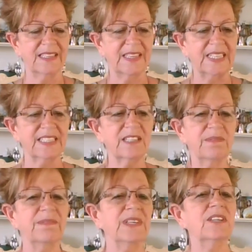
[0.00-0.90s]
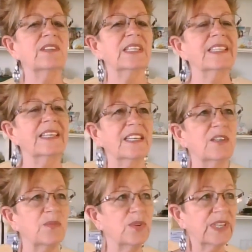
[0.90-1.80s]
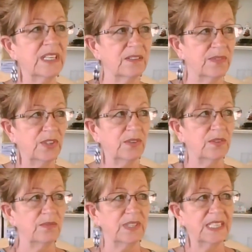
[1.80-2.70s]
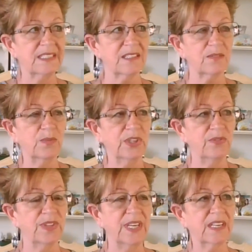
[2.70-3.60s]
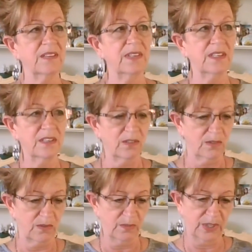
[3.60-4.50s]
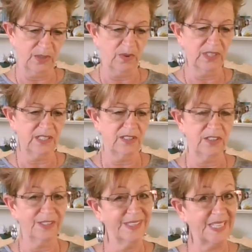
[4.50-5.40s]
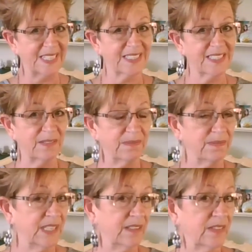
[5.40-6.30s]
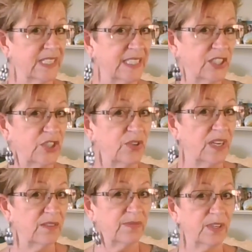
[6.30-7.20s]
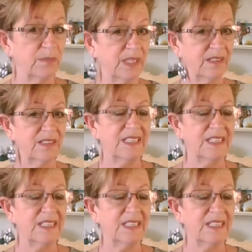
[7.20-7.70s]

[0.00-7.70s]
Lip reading: that's the feeling that it will give you. That's when you think of it or when you wanted to do it, that's the feeling that you got from it.